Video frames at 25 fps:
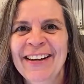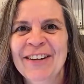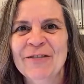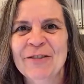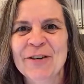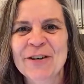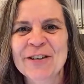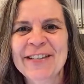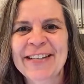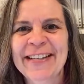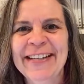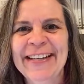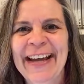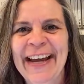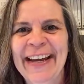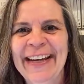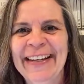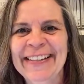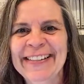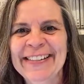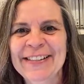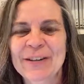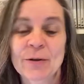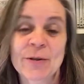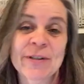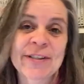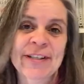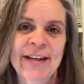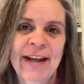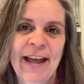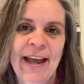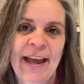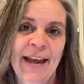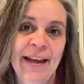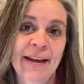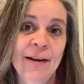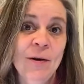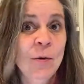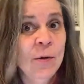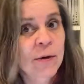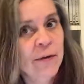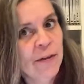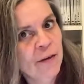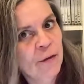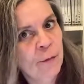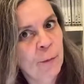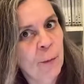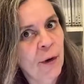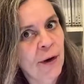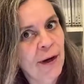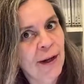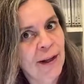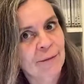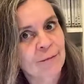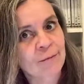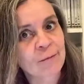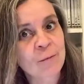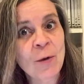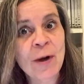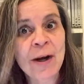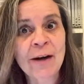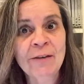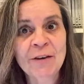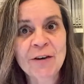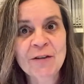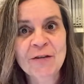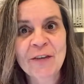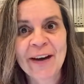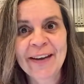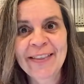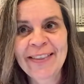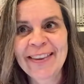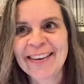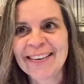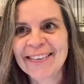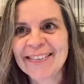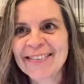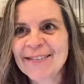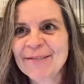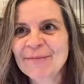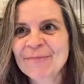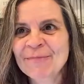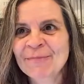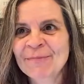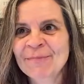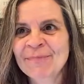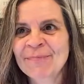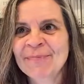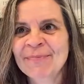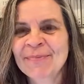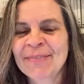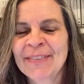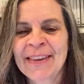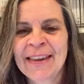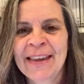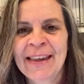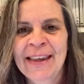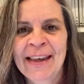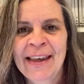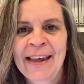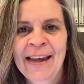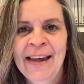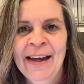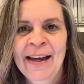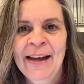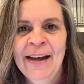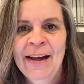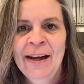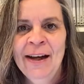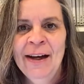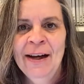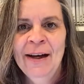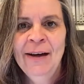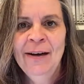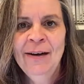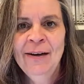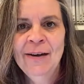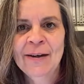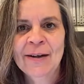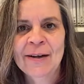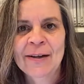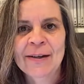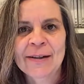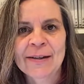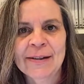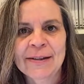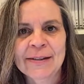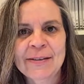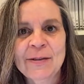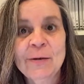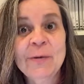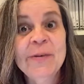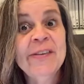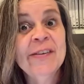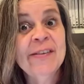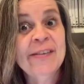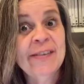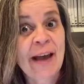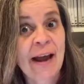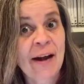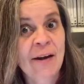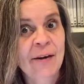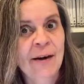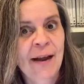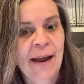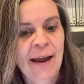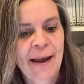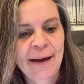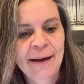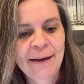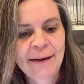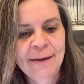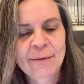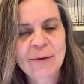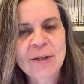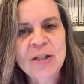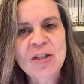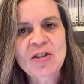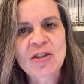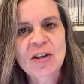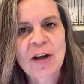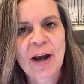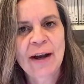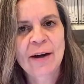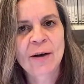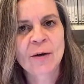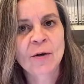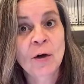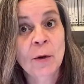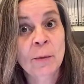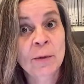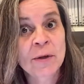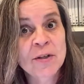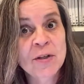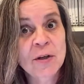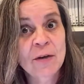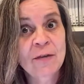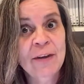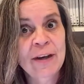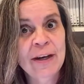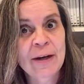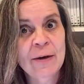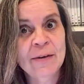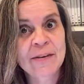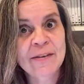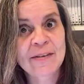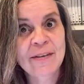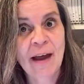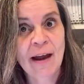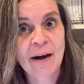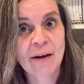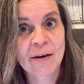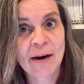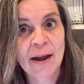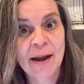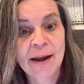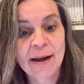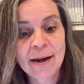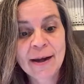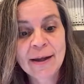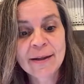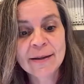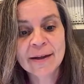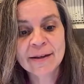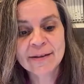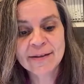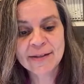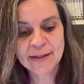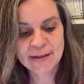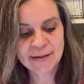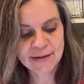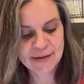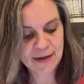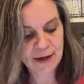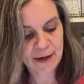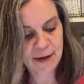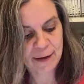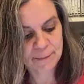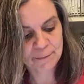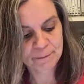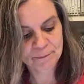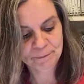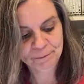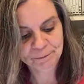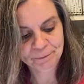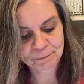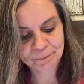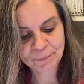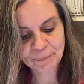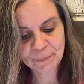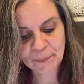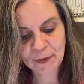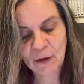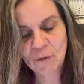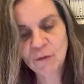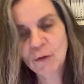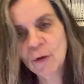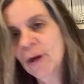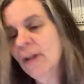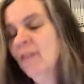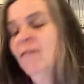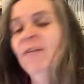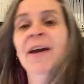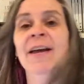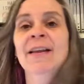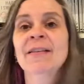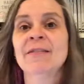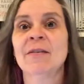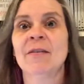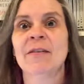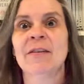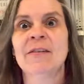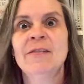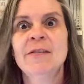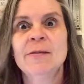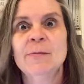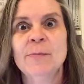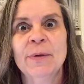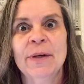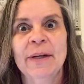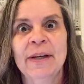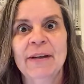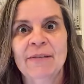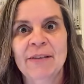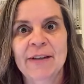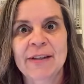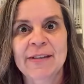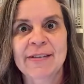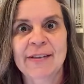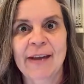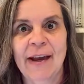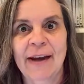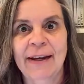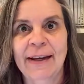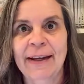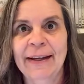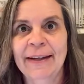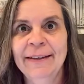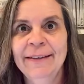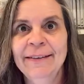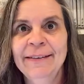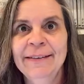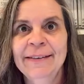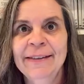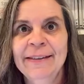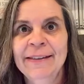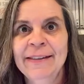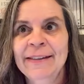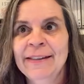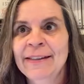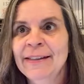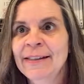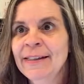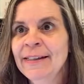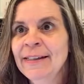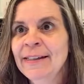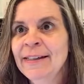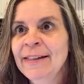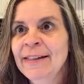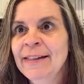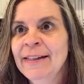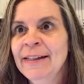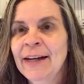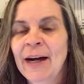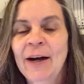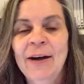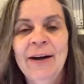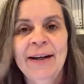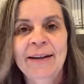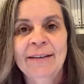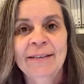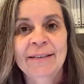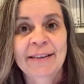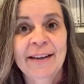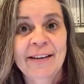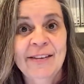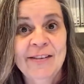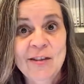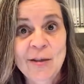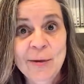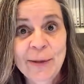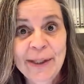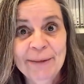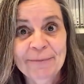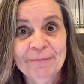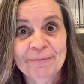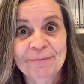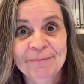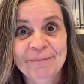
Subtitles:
for tonight or today or this morning, whenever you find this. Oh, so it's a Saturday, which I don't normally do a video on Saturday unless it's for an event. So this is pretty exciting. All right, let's do it.